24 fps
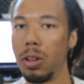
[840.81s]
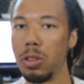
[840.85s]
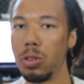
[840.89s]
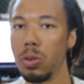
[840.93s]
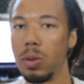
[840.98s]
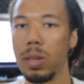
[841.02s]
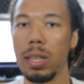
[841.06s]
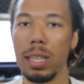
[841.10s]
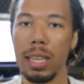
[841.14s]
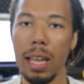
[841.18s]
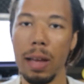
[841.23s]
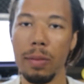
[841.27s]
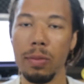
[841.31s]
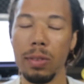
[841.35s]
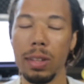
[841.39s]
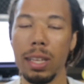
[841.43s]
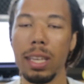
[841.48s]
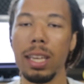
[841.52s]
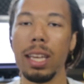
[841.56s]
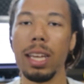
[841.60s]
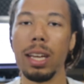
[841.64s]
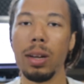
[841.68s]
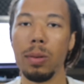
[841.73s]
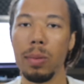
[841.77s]
you can definitely
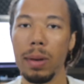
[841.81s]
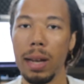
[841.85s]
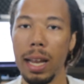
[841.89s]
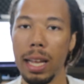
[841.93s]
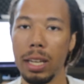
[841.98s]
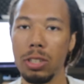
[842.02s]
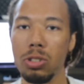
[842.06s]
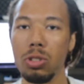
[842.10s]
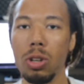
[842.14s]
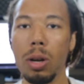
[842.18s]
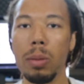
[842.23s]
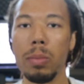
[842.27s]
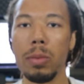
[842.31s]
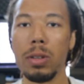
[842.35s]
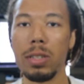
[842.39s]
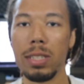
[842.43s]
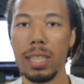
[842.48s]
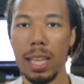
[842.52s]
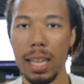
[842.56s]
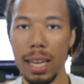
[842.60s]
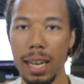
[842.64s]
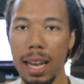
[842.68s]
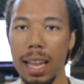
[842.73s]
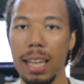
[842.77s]
hear when that drummer is
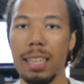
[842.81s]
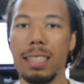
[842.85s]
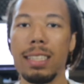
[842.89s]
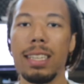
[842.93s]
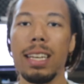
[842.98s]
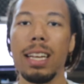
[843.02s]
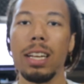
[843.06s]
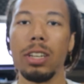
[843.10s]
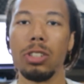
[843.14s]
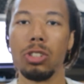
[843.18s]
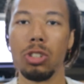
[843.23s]
hitting that snare